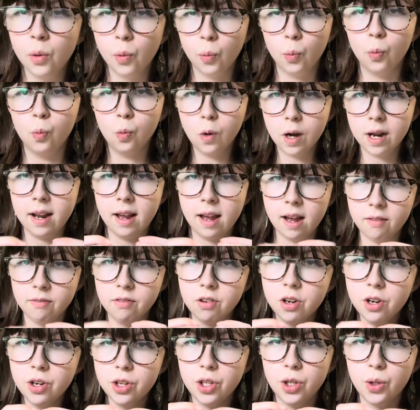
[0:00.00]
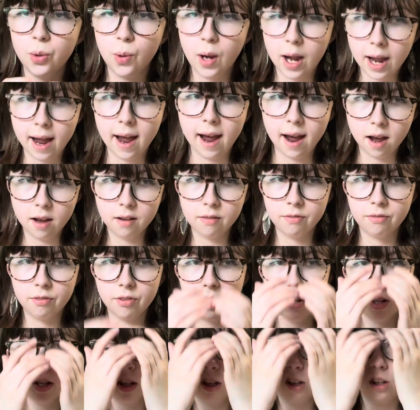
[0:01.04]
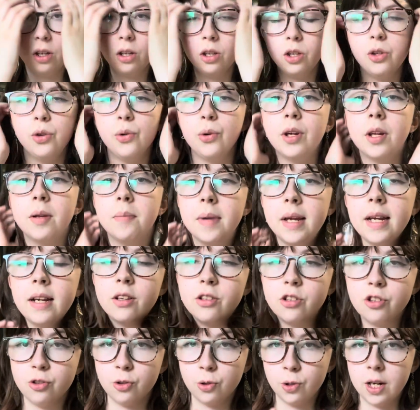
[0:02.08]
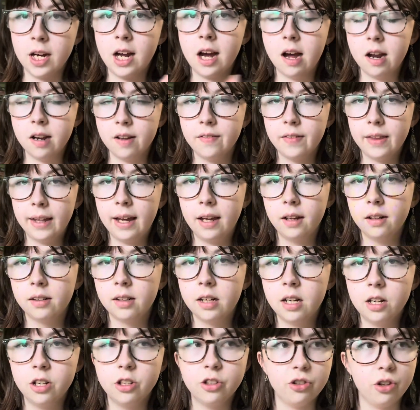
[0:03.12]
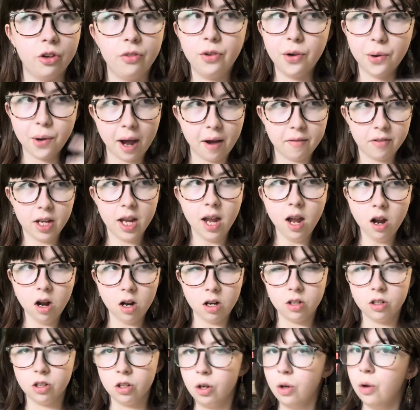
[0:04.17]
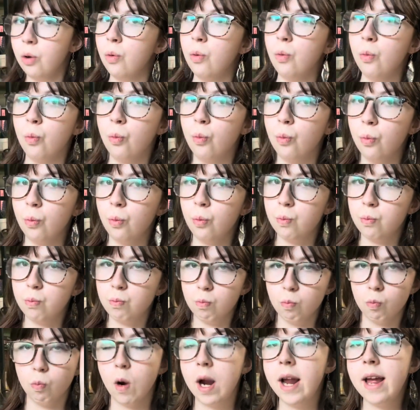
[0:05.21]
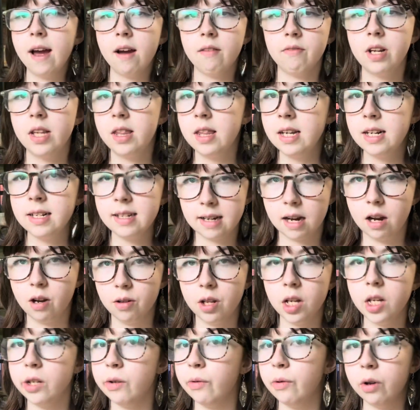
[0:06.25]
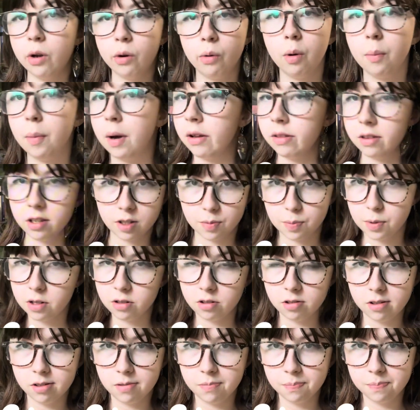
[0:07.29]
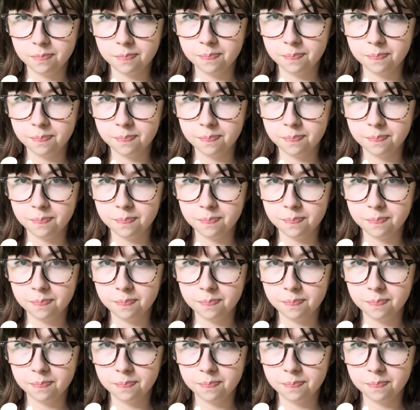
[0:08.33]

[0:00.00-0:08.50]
Whatever you have, you can make a story out of that. So if you have a character, write everything down that you know about this person.